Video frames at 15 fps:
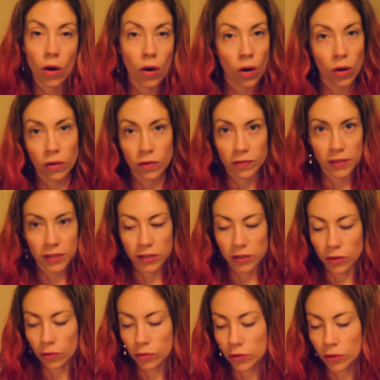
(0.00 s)
all of these
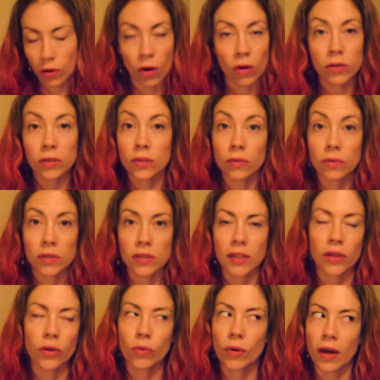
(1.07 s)
stones, or all stones
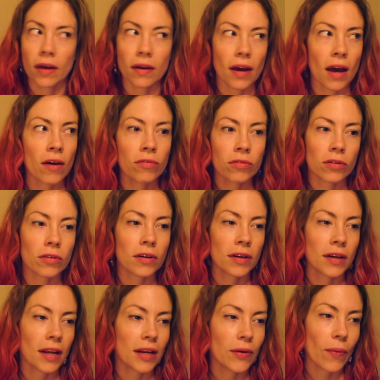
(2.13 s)
that you get ever
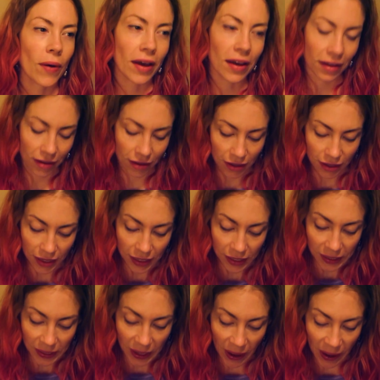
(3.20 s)
in any way,
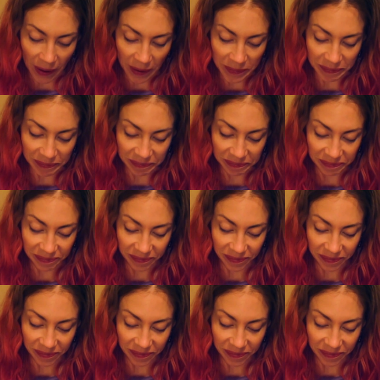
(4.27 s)
I